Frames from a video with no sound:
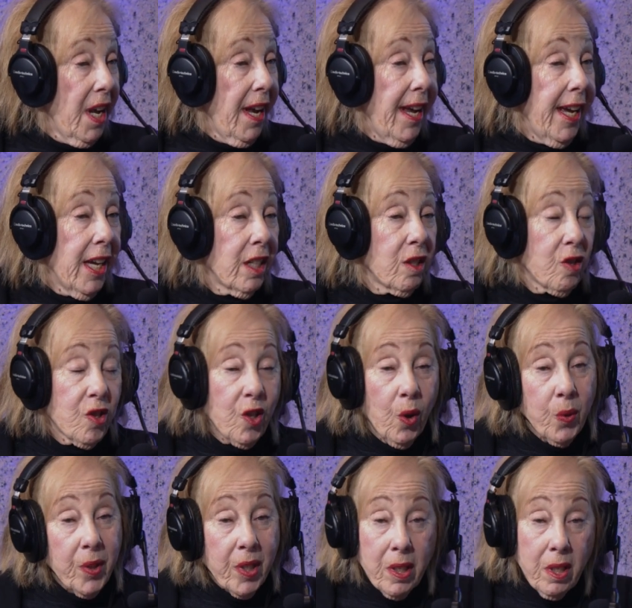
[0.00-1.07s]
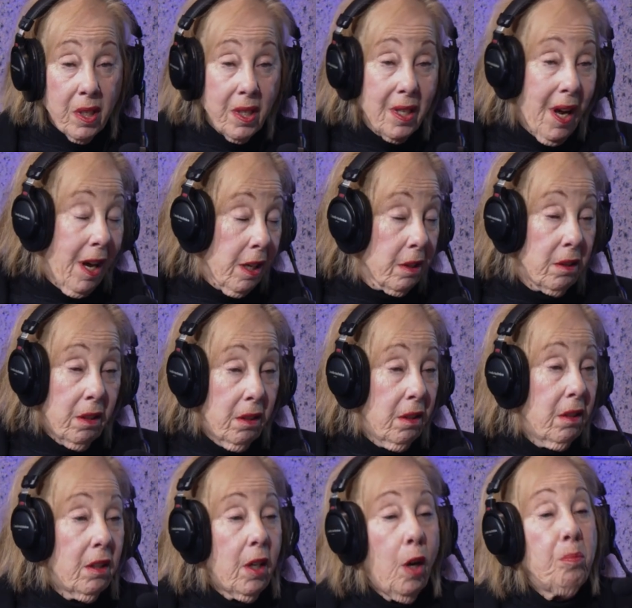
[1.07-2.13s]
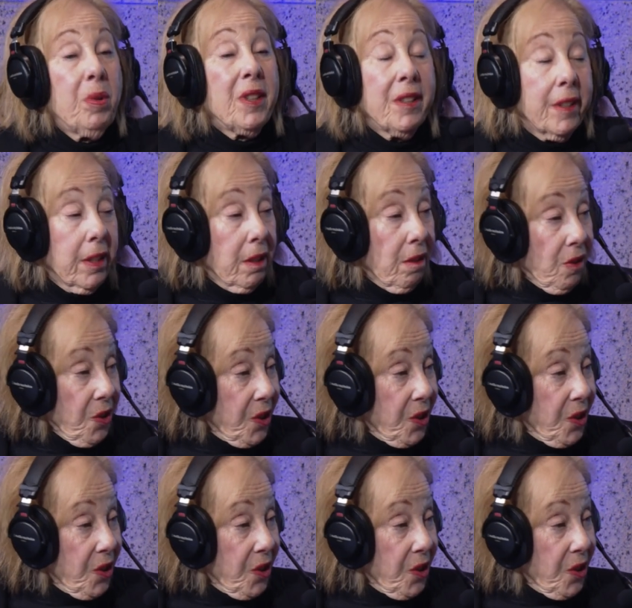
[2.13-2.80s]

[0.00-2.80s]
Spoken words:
And so this is not a political